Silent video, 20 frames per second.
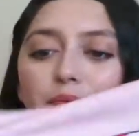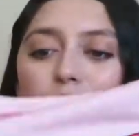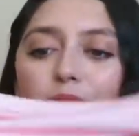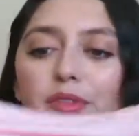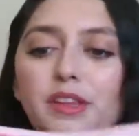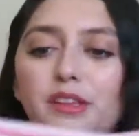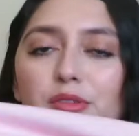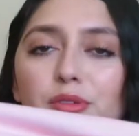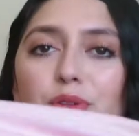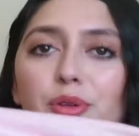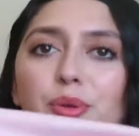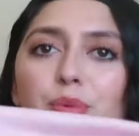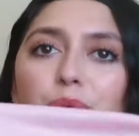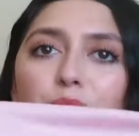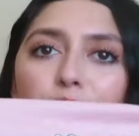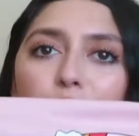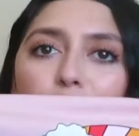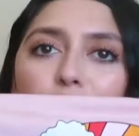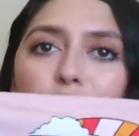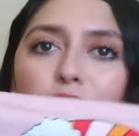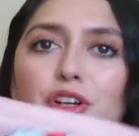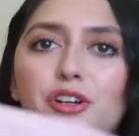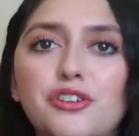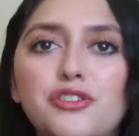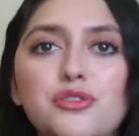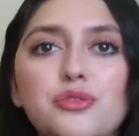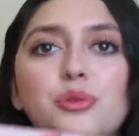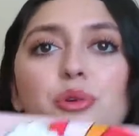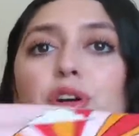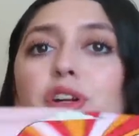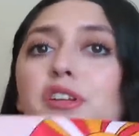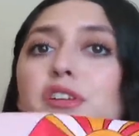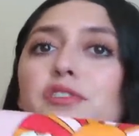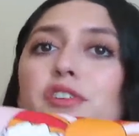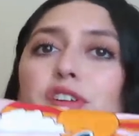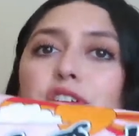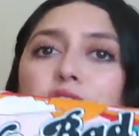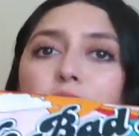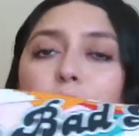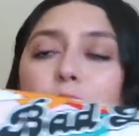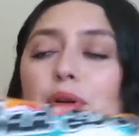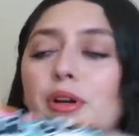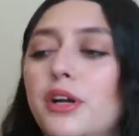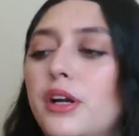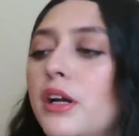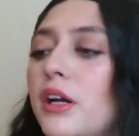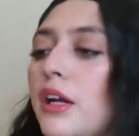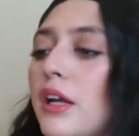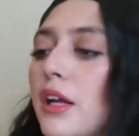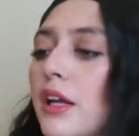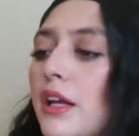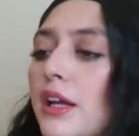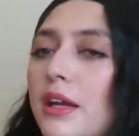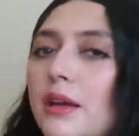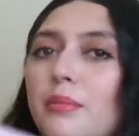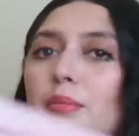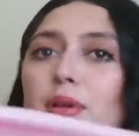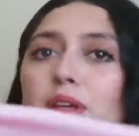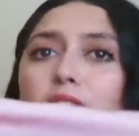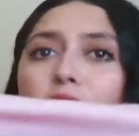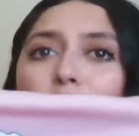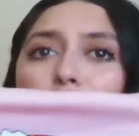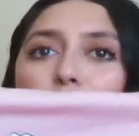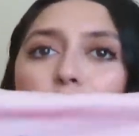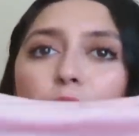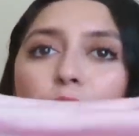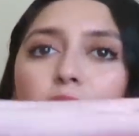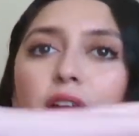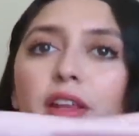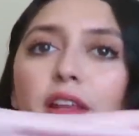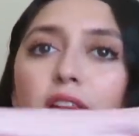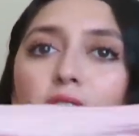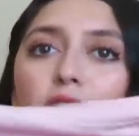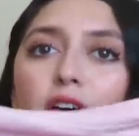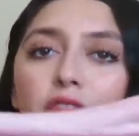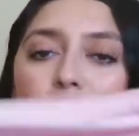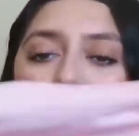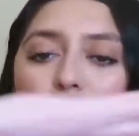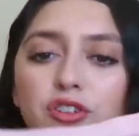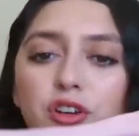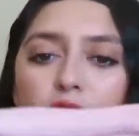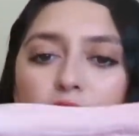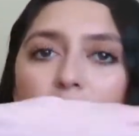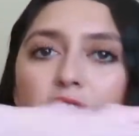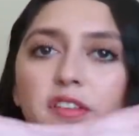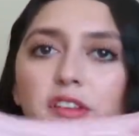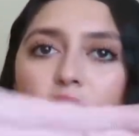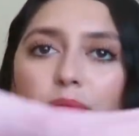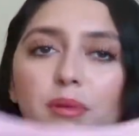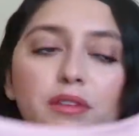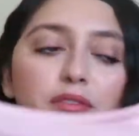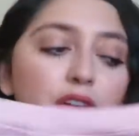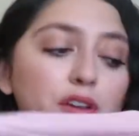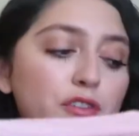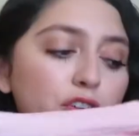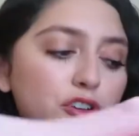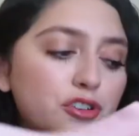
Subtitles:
This would look really cute, or shorts for summer. But yeah, I really love this shirt. I think this is my favorite